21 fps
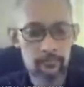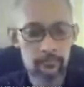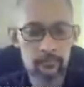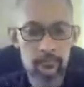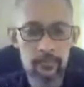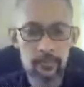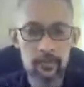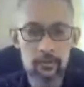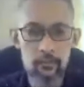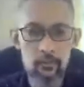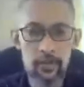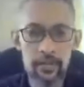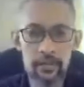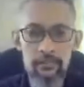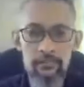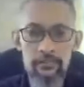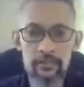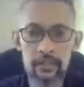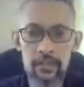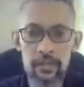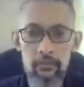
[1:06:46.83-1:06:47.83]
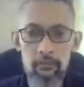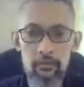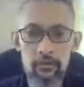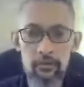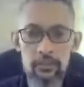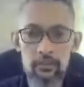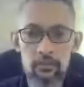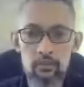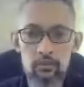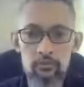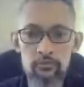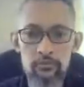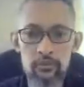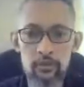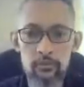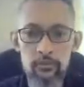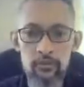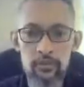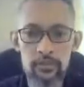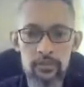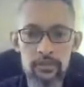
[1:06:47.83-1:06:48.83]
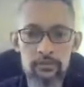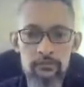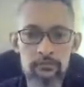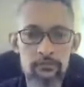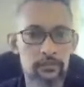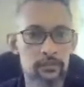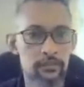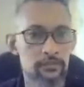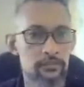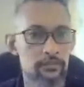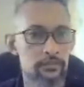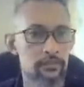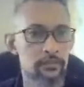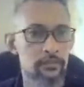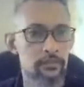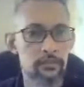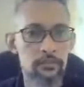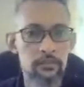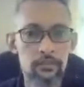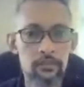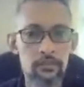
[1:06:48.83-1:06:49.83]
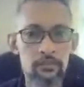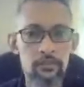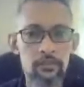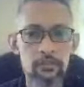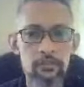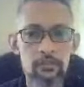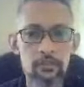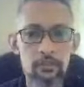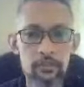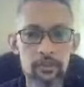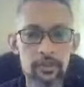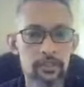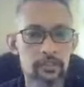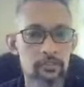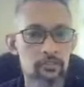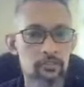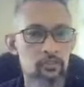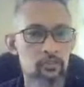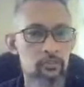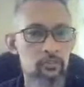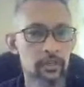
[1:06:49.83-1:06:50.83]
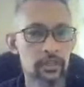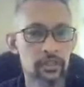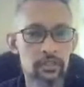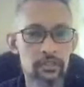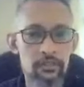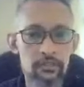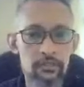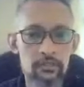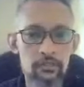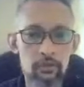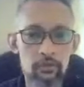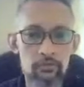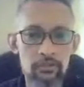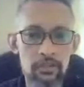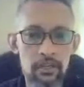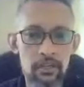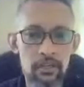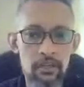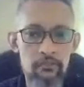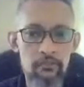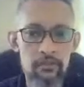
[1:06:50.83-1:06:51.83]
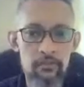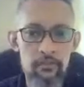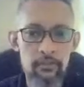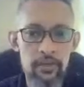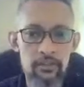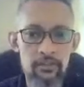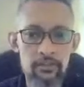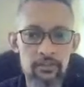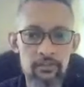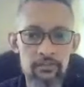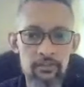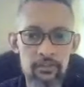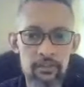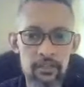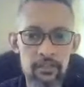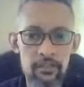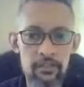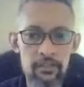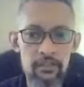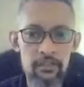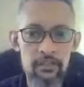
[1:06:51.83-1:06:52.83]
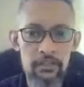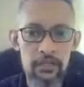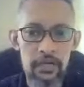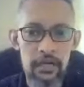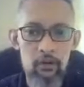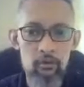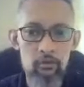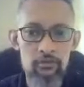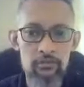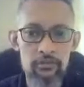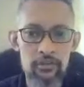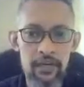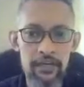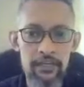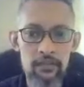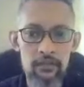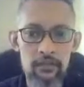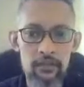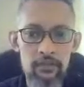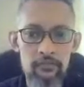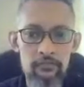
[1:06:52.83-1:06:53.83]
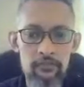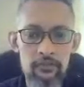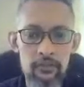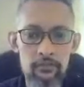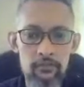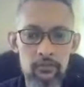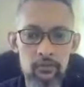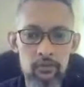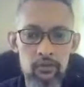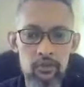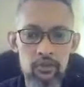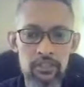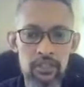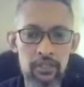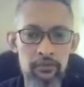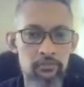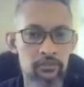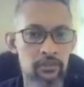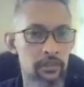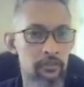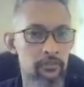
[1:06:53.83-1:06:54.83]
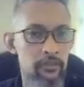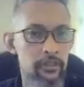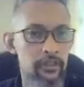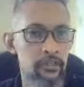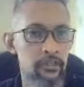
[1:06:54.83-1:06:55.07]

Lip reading: Okay, what else that can we do from here first? Okay, to make it those kind of images, okay, outside, okay, from those shapes there, right?